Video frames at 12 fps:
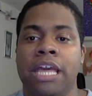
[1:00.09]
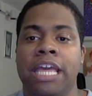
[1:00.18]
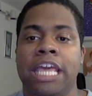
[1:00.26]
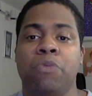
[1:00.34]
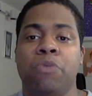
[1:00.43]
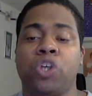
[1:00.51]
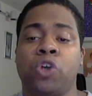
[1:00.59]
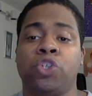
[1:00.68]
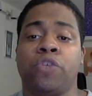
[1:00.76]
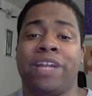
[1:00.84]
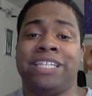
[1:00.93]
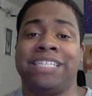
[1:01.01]
He was
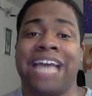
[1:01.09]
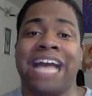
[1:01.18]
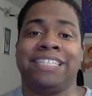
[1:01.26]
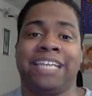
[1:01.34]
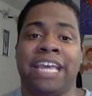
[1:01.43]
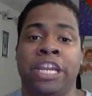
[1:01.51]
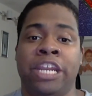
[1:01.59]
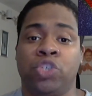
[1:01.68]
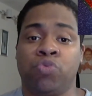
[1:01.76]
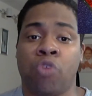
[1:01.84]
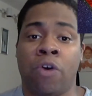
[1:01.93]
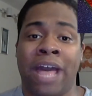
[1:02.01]
also fantastic in
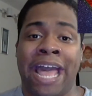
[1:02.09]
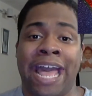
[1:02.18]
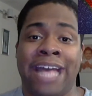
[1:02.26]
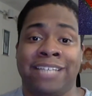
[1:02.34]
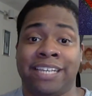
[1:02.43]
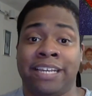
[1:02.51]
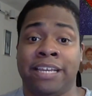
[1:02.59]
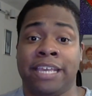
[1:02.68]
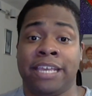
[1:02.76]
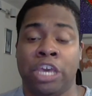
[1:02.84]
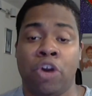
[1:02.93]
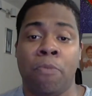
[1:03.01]
his role as
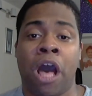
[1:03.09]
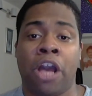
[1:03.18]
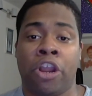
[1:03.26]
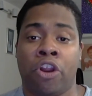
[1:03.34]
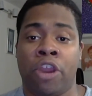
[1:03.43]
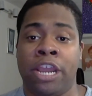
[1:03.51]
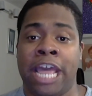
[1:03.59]
Killmonger in the